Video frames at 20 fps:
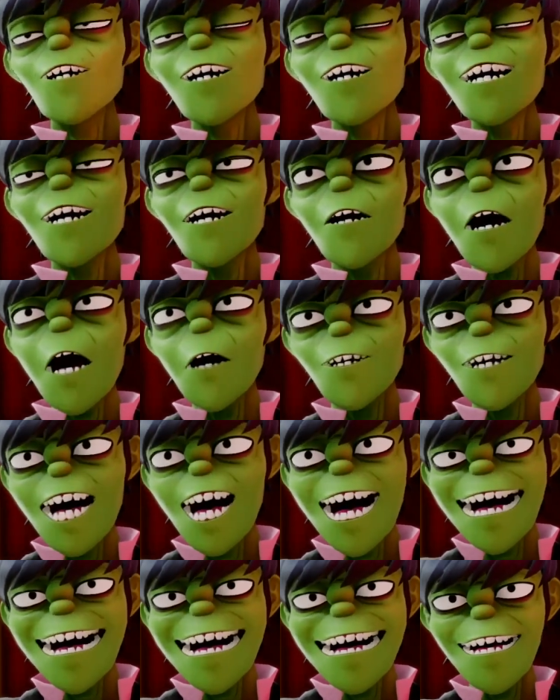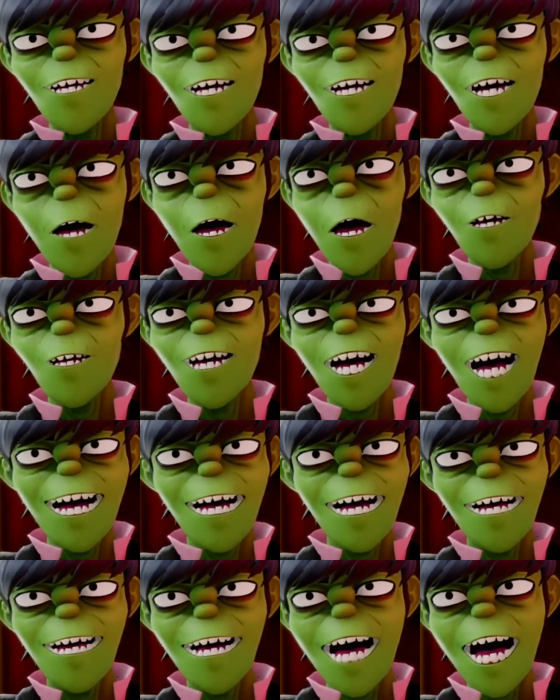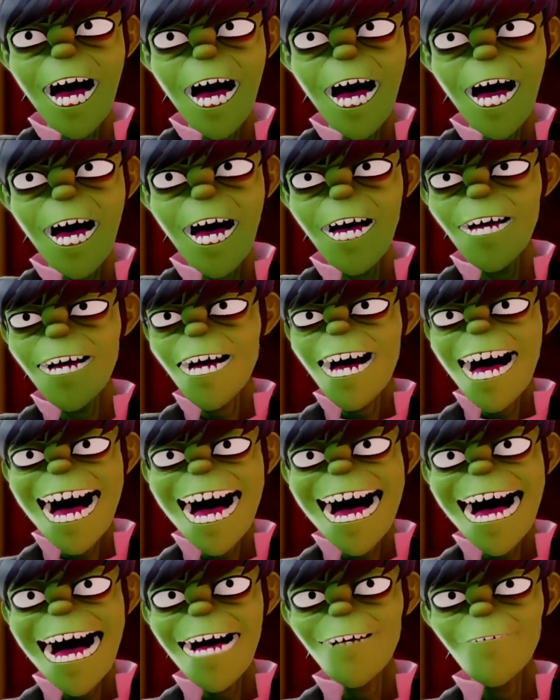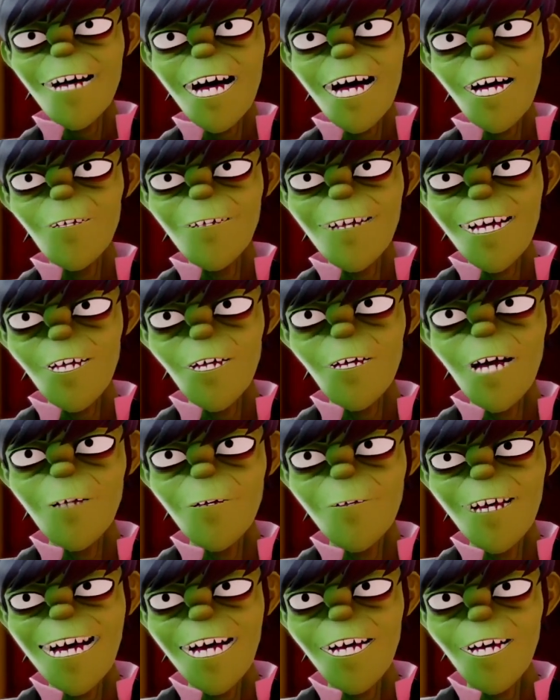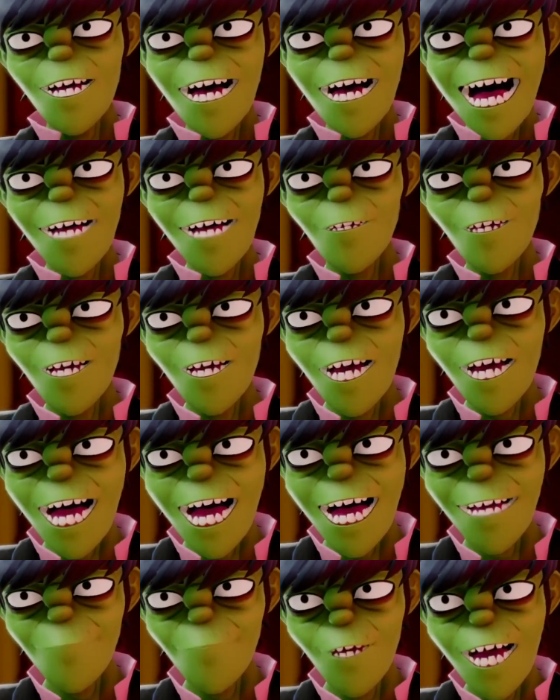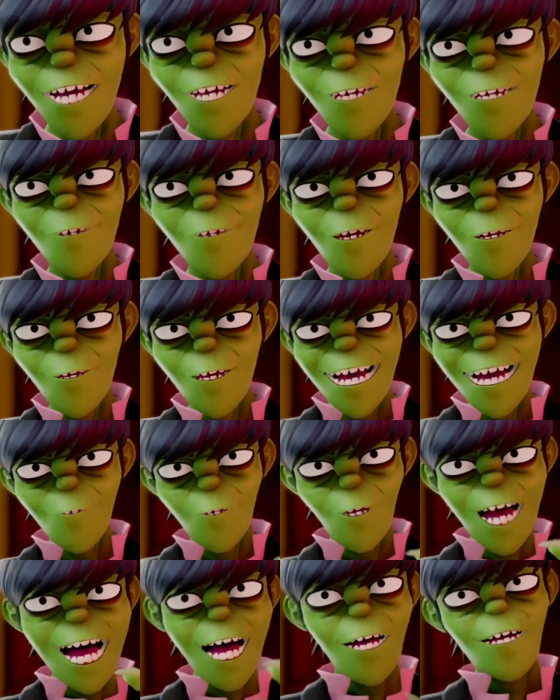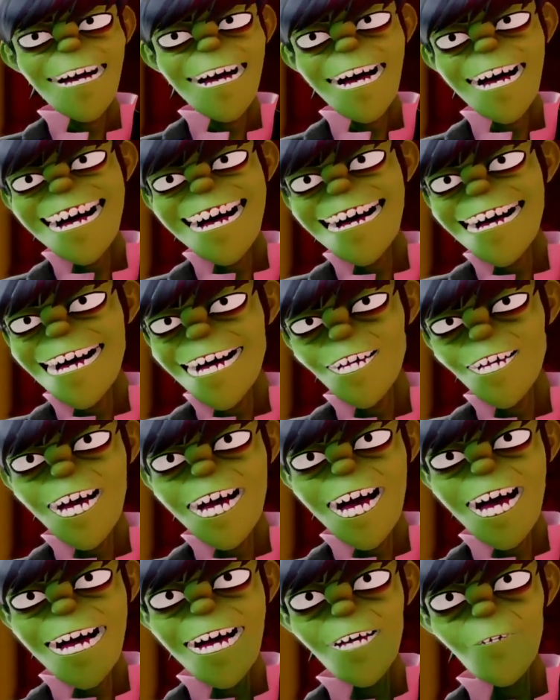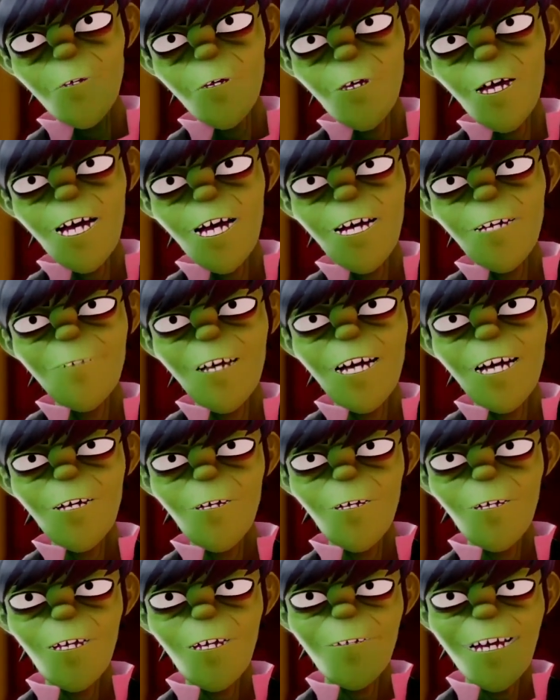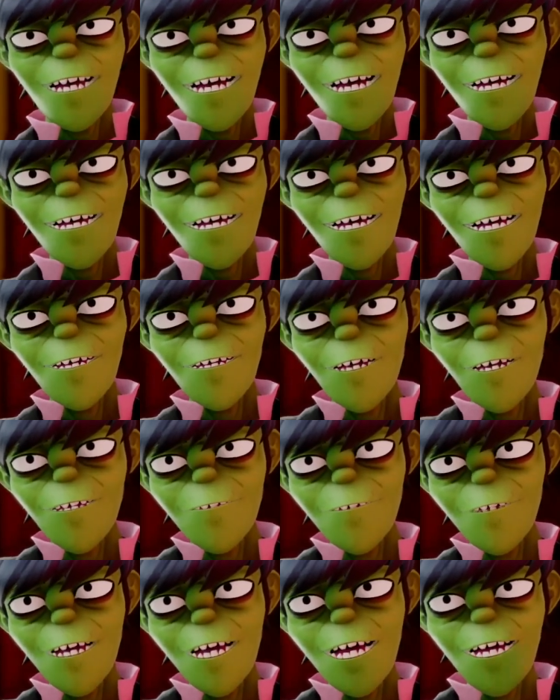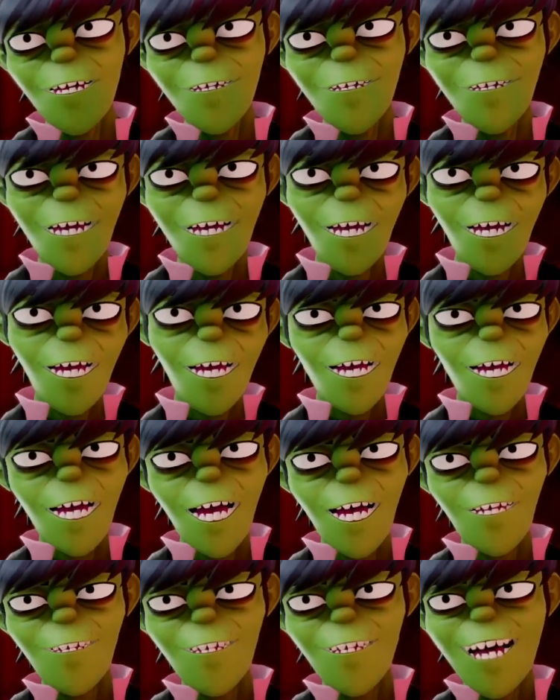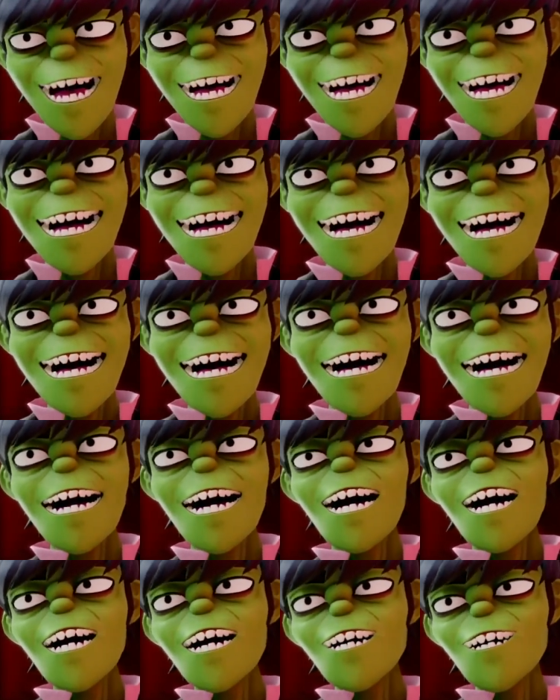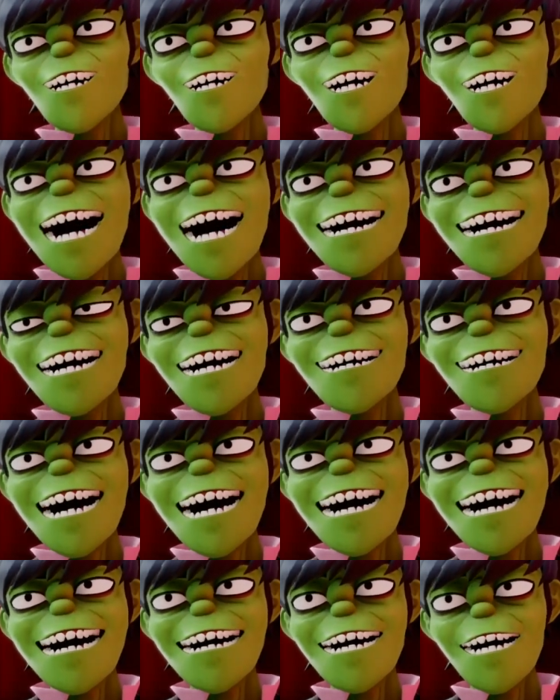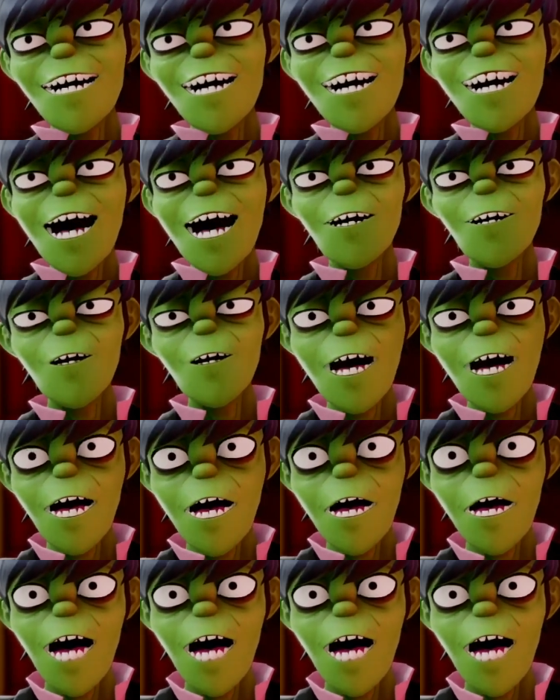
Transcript: scorching, scorching, yeah. And the trippy soundscape we threw in, well, it's like a wormhole to another universe. A funky, psychedelic ghost